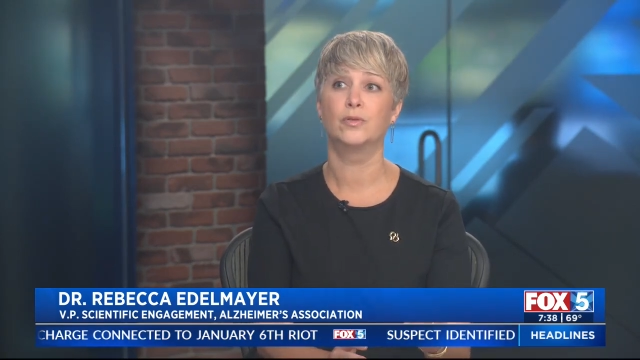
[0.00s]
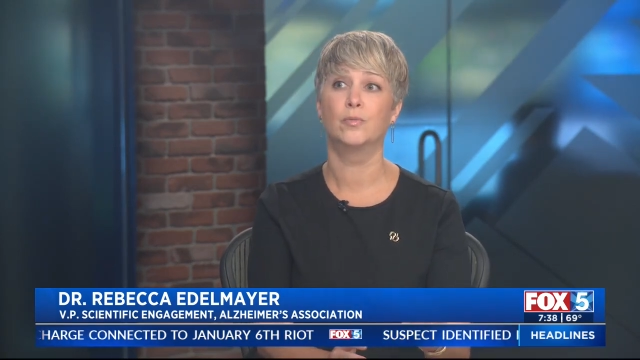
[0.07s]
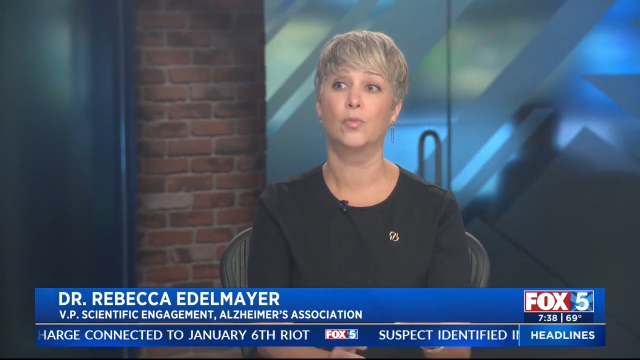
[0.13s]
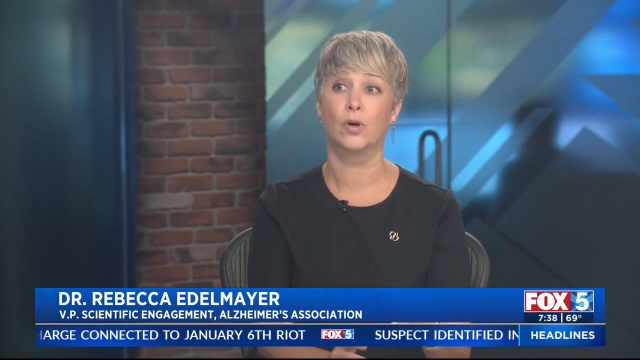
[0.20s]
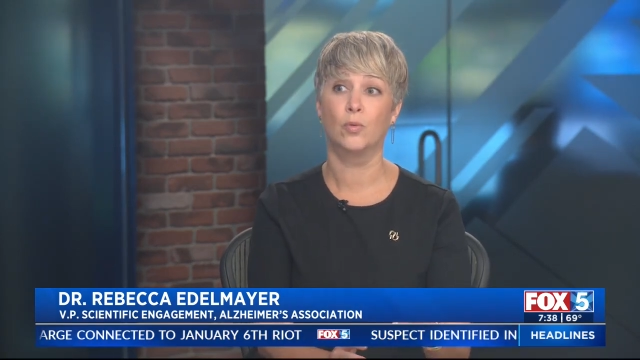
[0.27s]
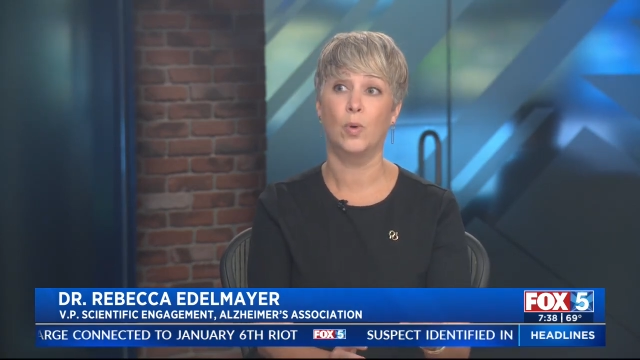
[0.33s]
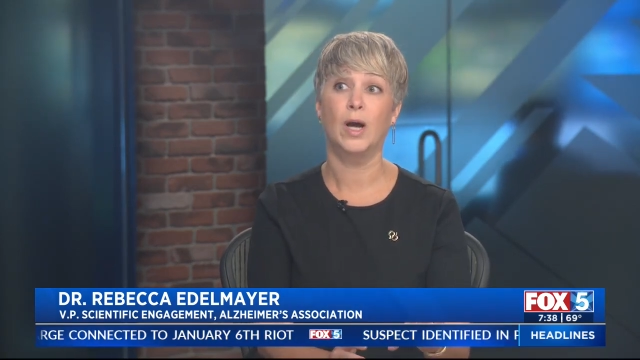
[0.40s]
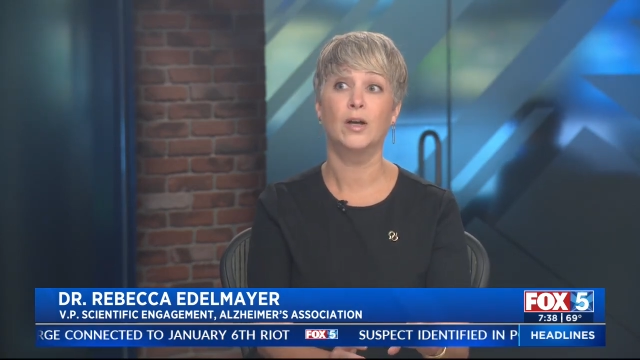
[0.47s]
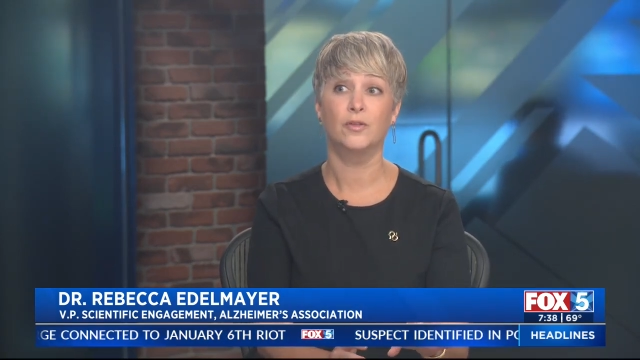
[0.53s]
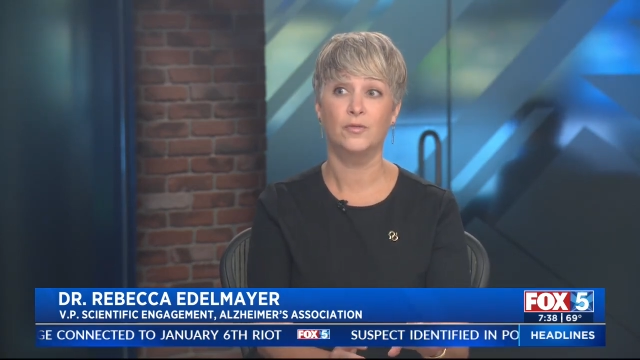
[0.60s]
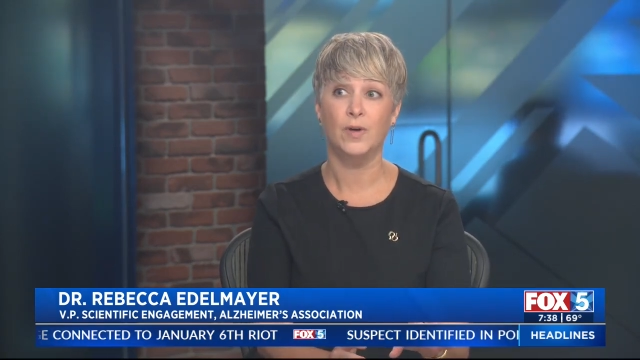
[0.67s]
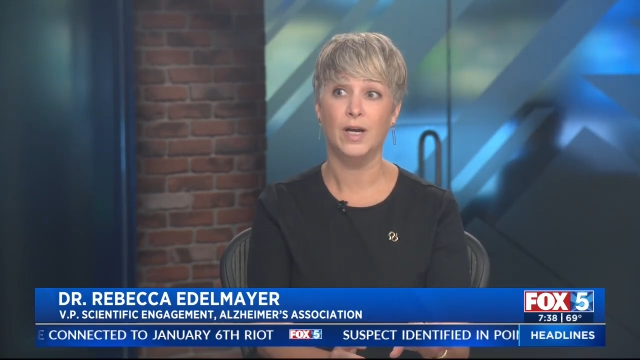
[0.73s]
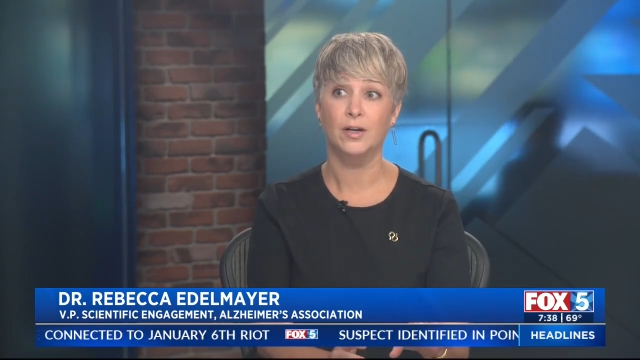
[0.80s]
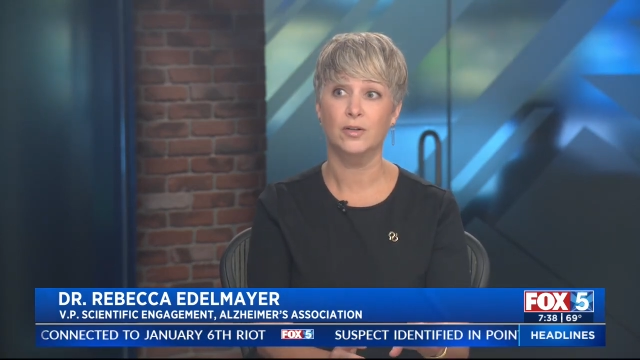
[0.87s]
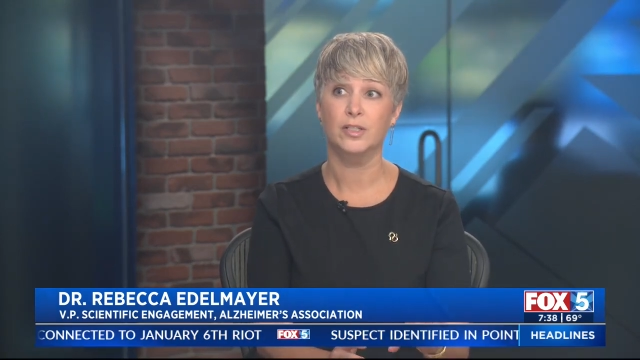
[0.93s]
to more
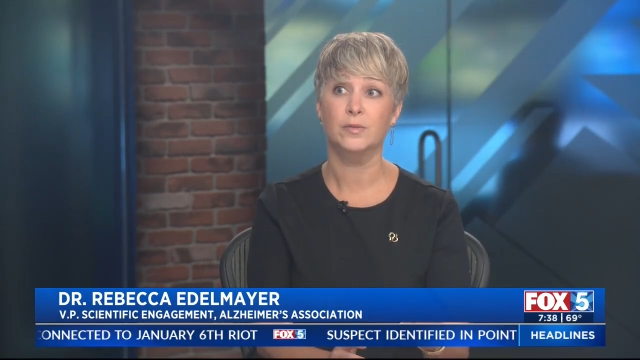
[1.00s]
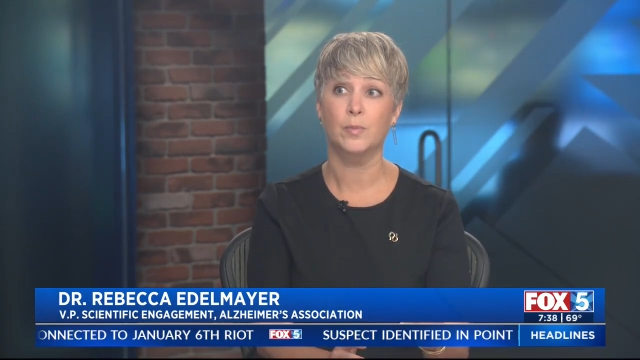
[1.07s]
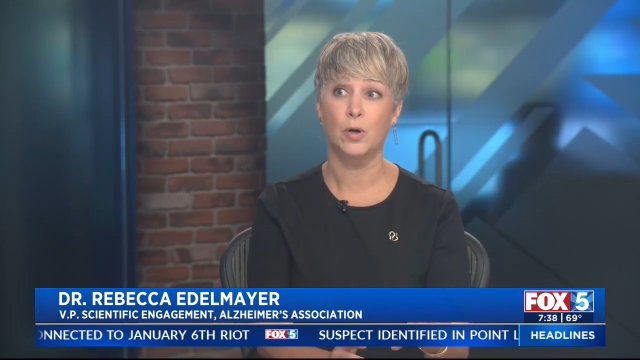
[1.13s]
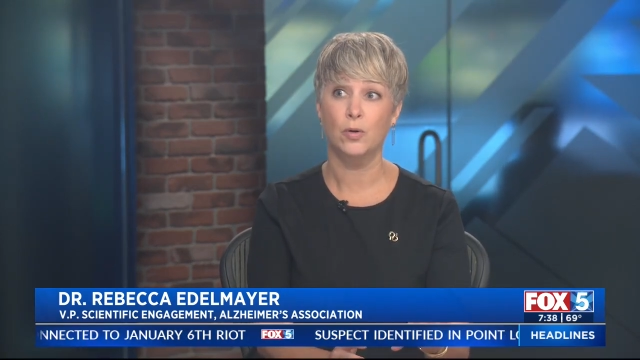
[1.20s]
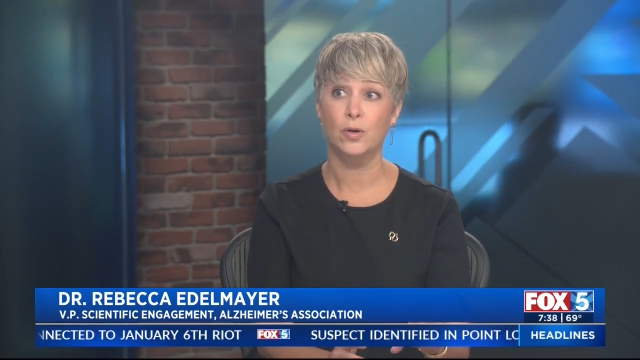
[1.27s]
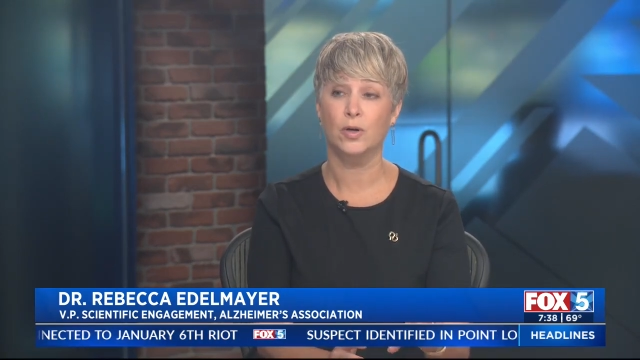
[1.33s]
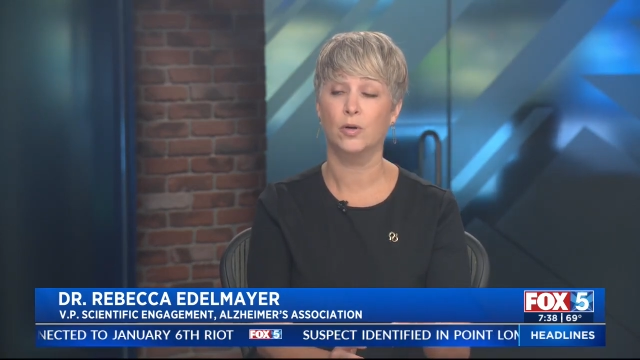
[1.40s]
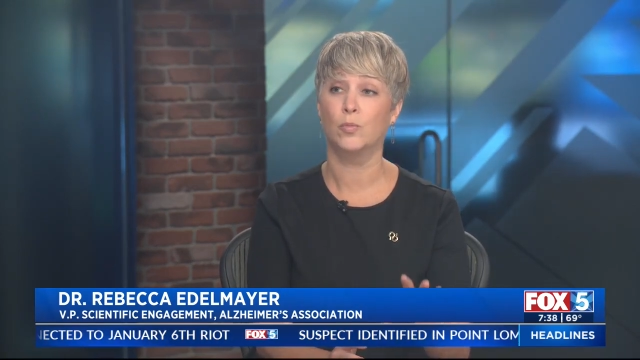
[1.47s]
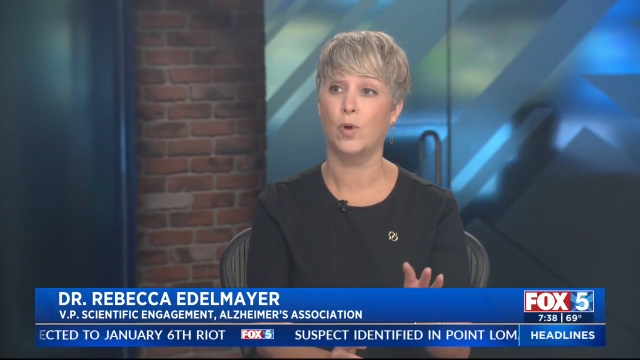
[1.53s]
wildfire smoke or